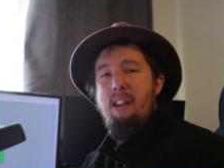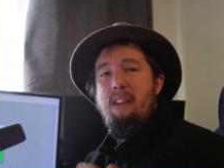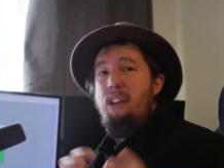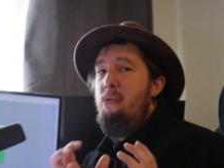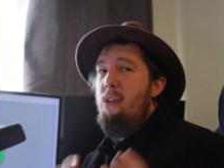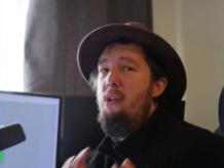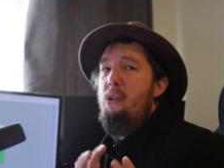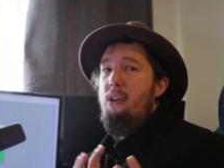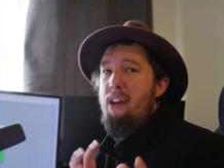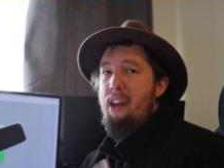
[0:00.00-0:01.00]
that you no
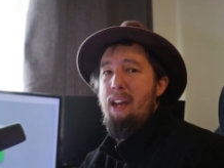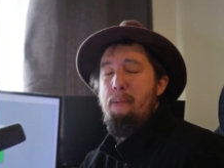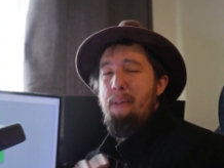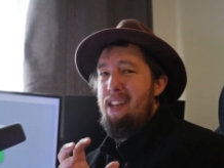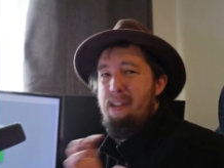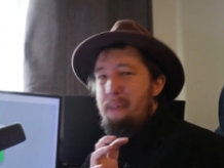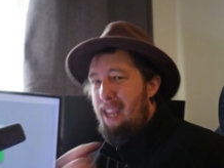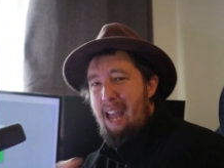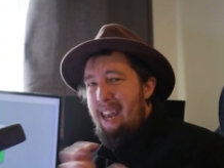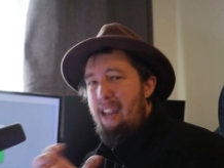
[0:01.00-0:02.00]
longer need because the
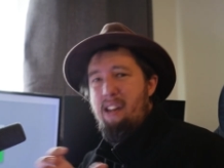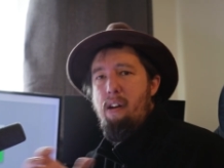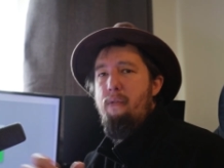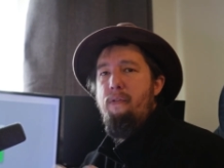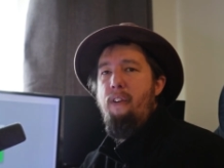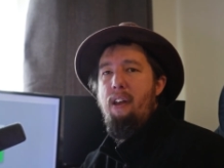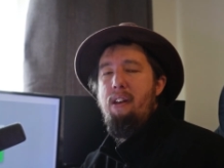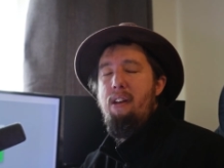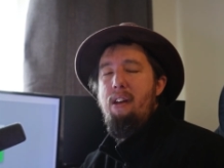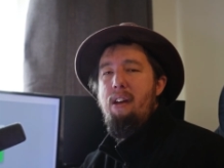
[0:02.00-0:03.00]
mechanics aren't fun